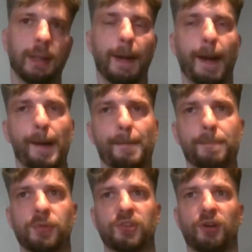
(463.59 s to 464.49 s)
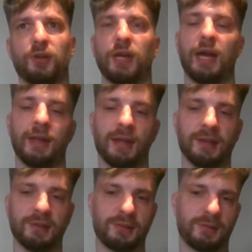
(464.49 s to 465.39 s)
So, yeah,
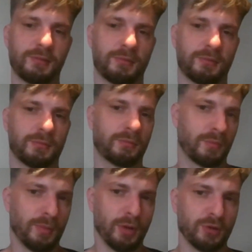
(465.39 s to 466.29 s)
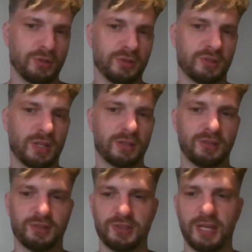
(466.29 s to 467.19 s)
there's emotions such
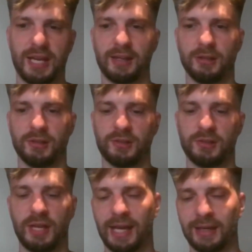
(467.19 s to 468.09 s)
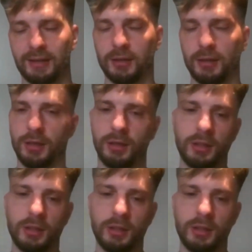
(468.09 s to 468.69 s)
as sadness, anger,